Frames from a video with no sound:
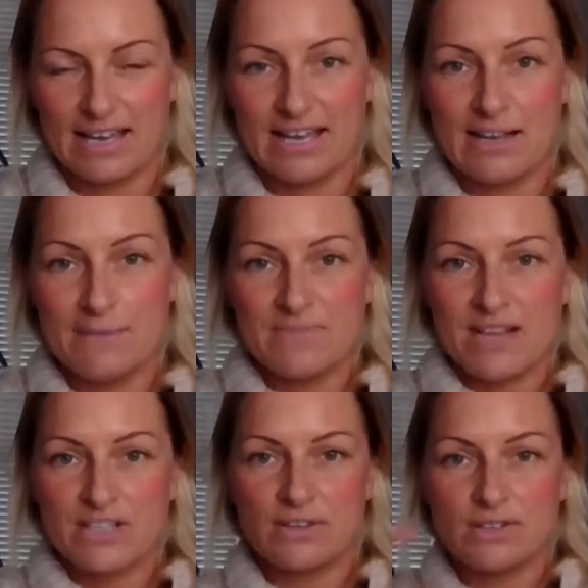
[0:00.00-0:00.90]
Okay,
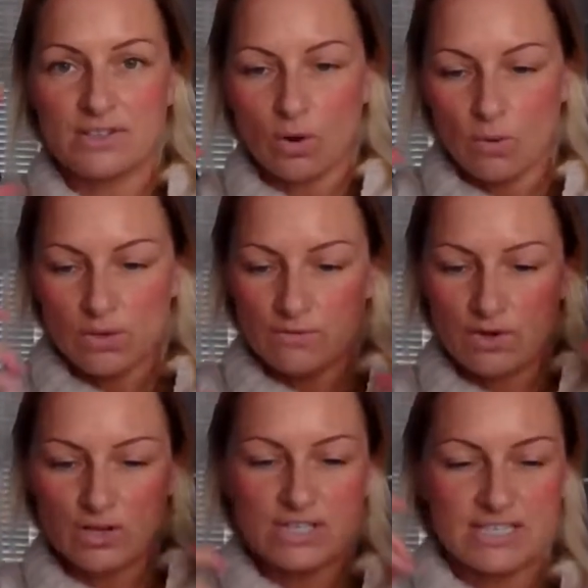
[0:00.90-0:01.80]
so there's all
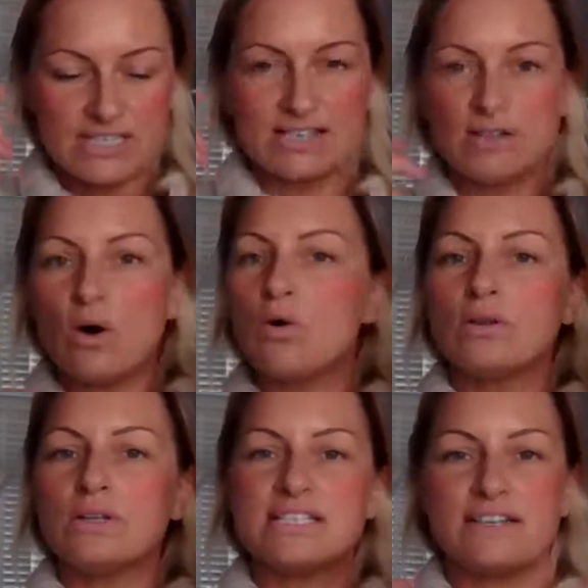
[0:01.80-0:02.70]
you've got to understand. There's
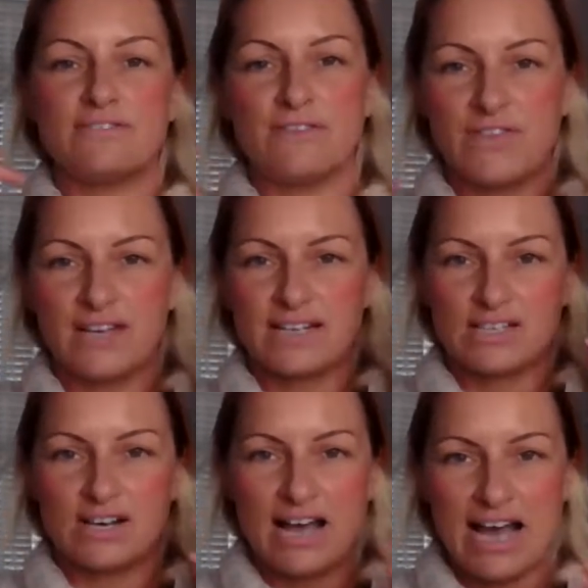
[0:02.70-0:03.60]
all these different
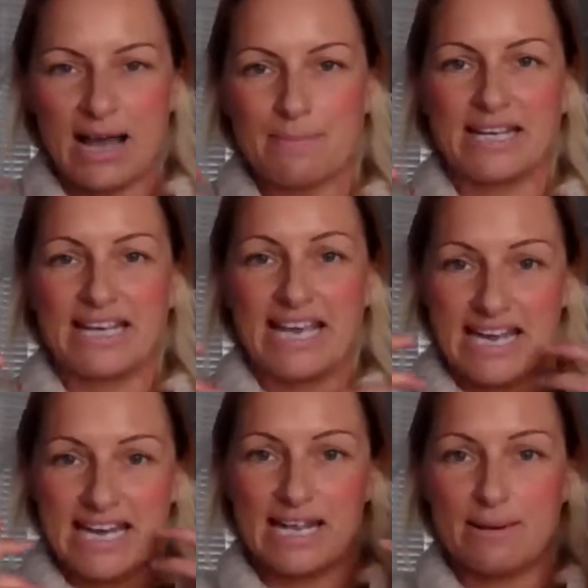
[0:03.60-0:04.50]
things that are happening
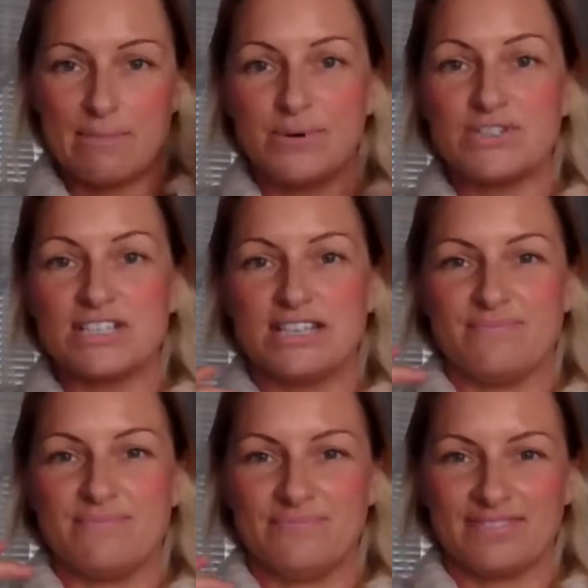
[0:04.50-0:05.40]
in your
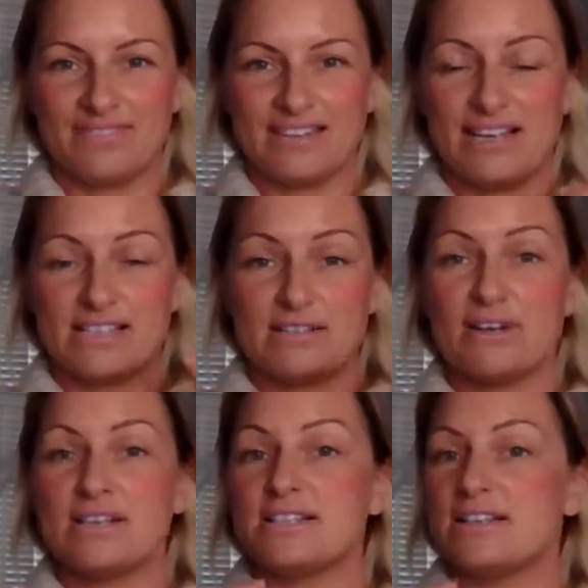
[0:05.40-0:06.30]
body as
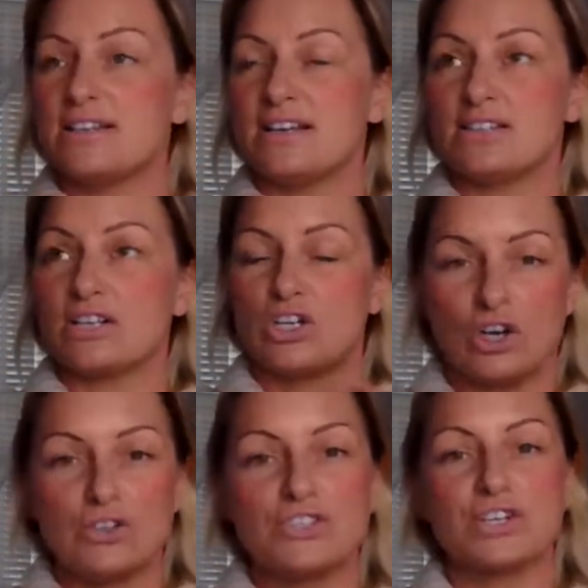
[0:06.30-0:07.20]
a as a as a
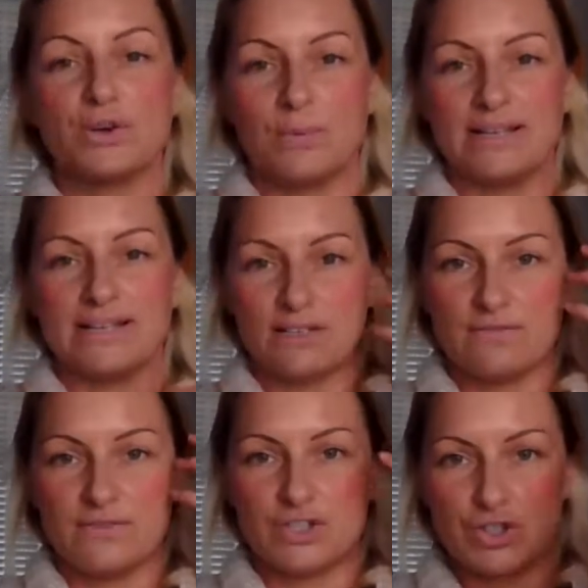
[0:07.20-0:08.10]
consequence
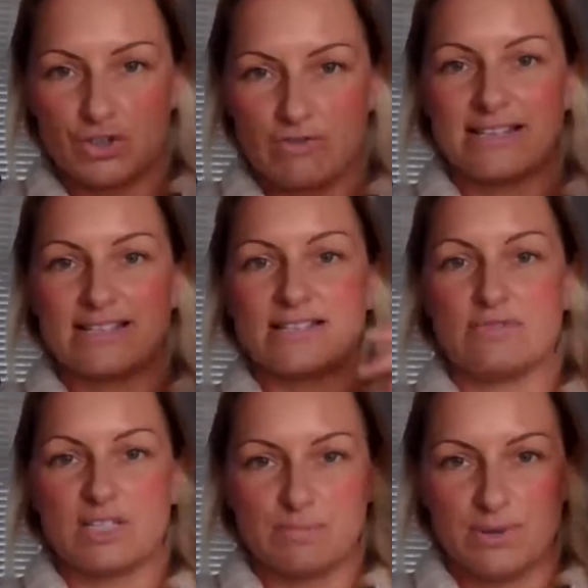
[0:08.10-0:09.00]
of the stress
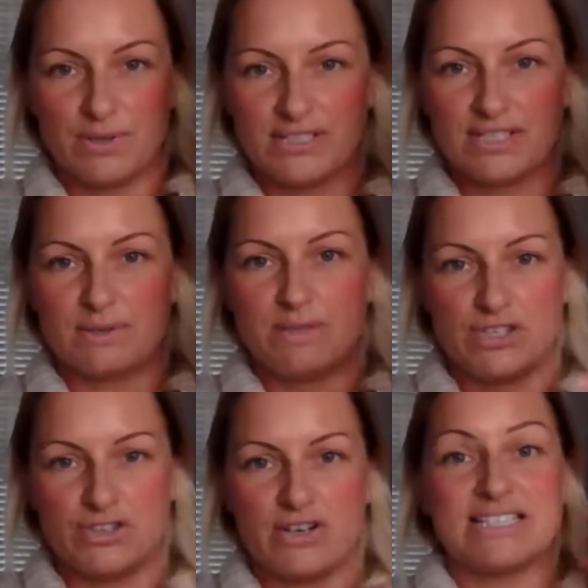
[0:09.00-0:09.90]
response that's
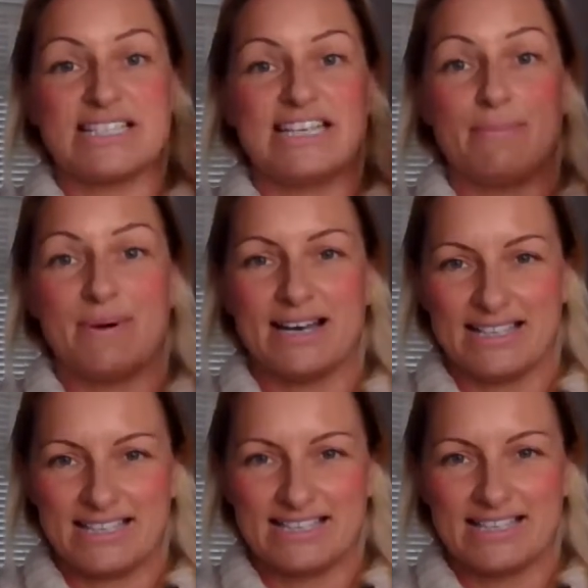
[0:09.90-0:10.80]
been triggered in your
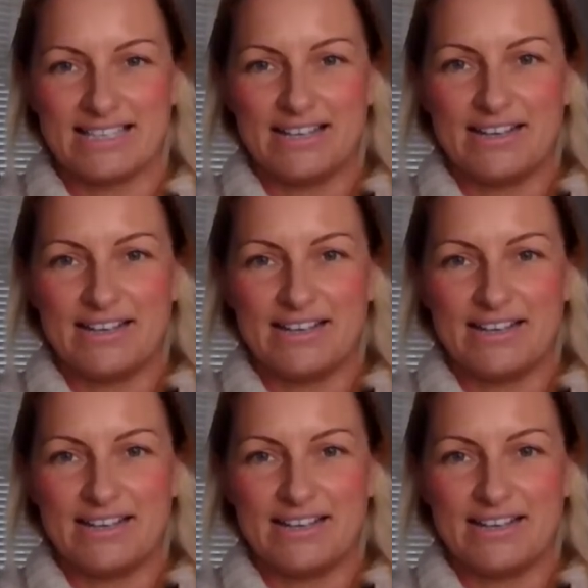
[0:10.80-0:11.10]
mind.